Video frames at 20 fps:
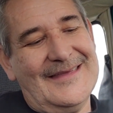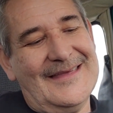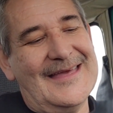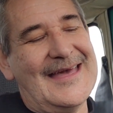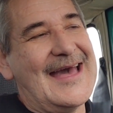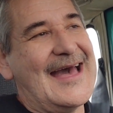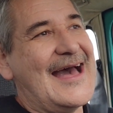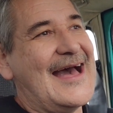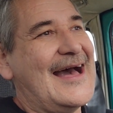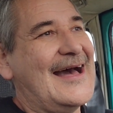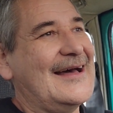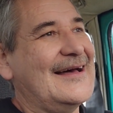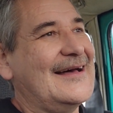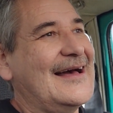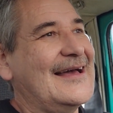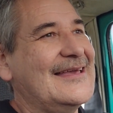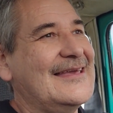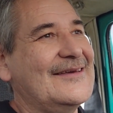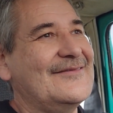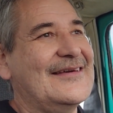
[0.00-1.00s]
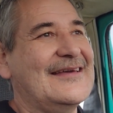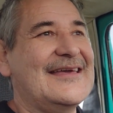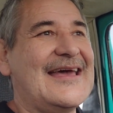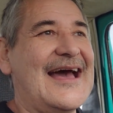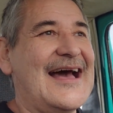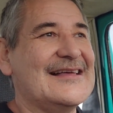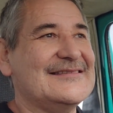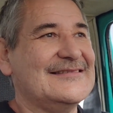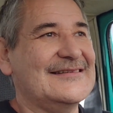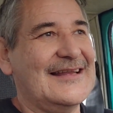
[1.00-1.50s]
Yeah, I give it
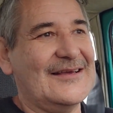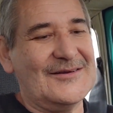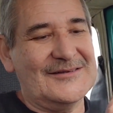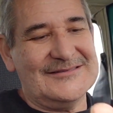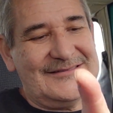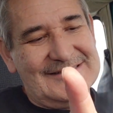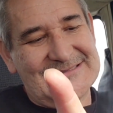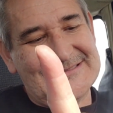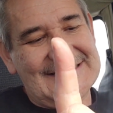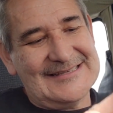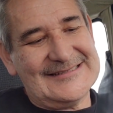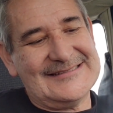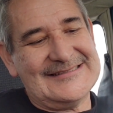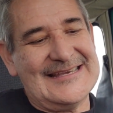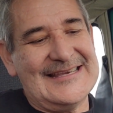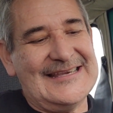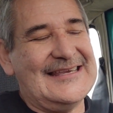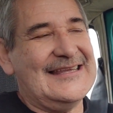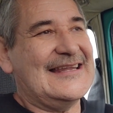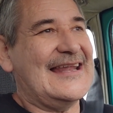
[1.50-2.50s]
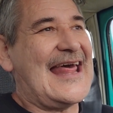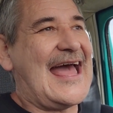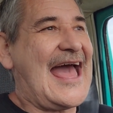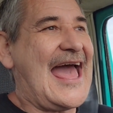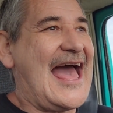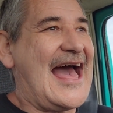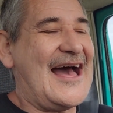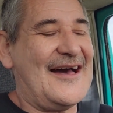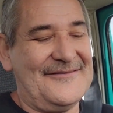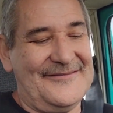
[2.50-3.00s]
gas and it goes to 16 and a
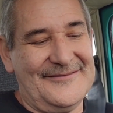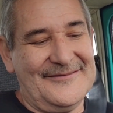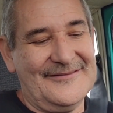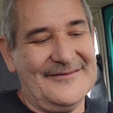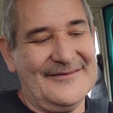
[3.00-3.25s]
half.